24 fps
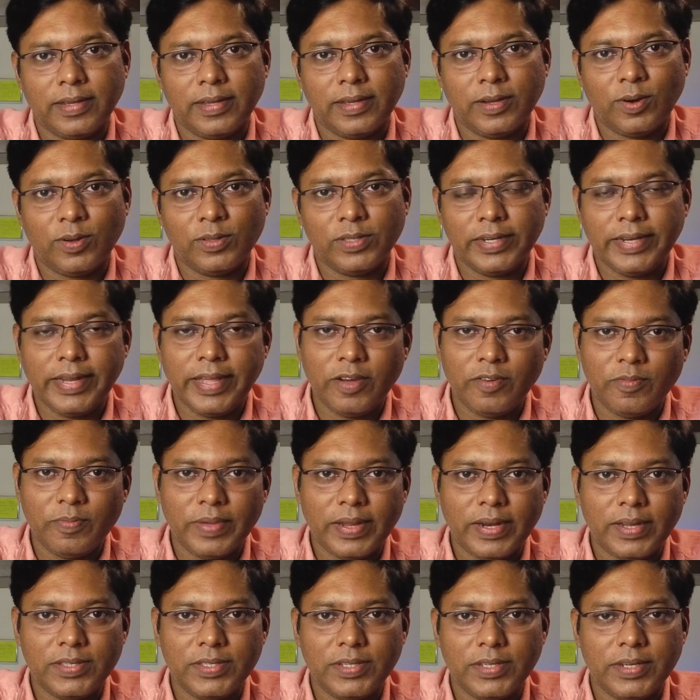on the day of
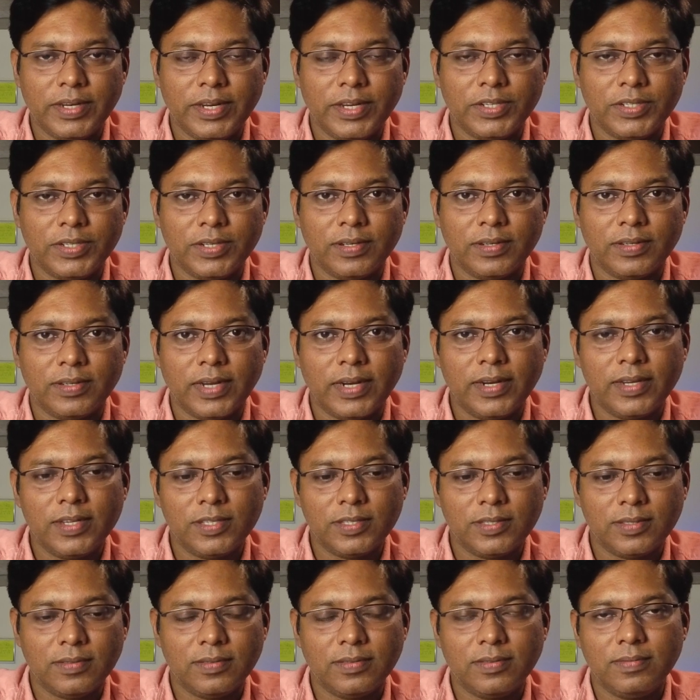my resignation. That
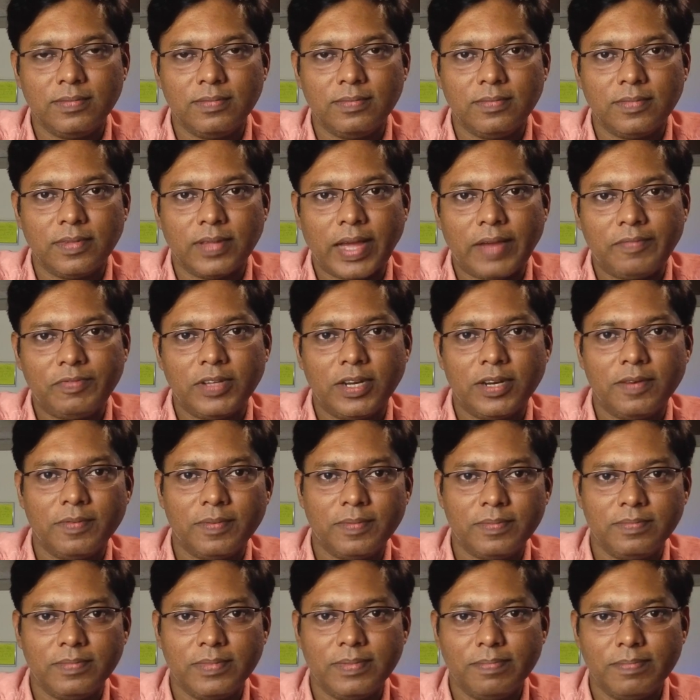is, after
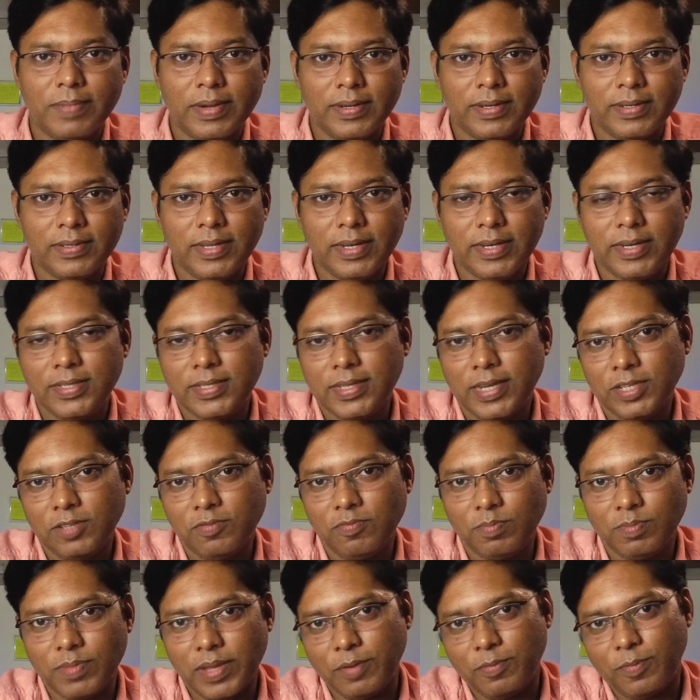the
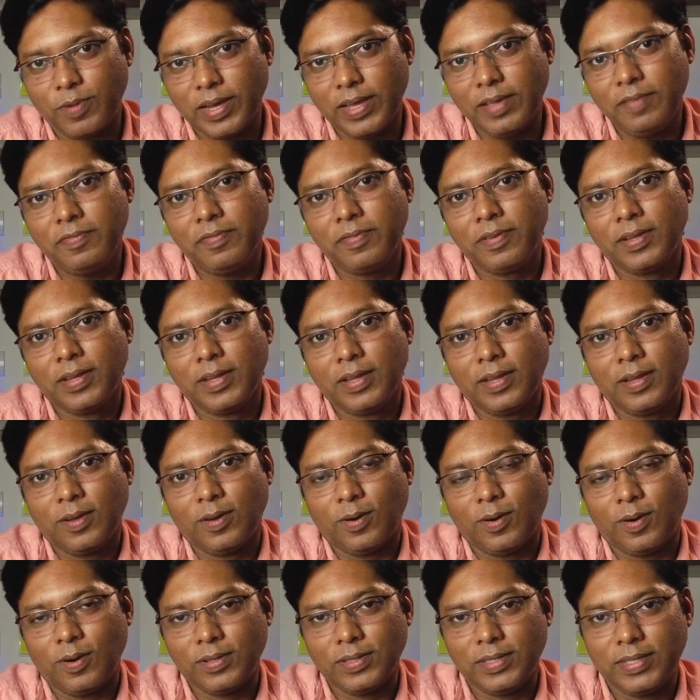discussion with my wife,
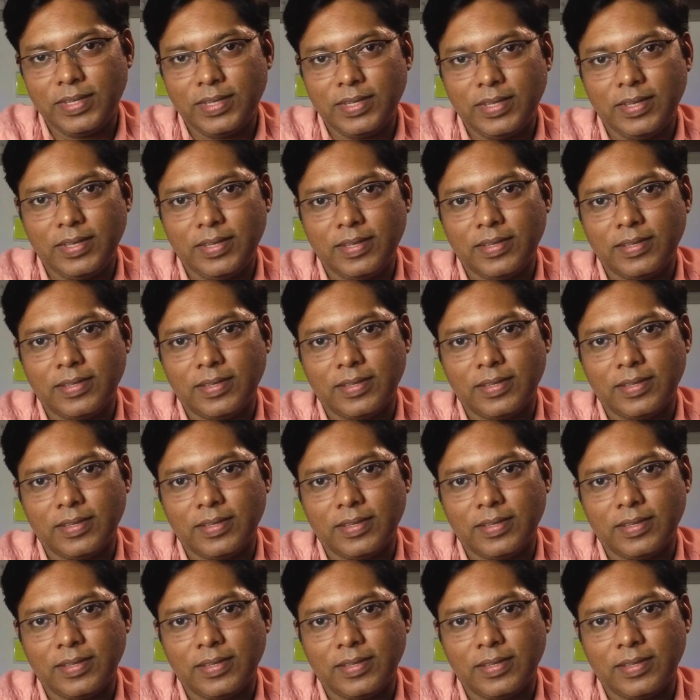on the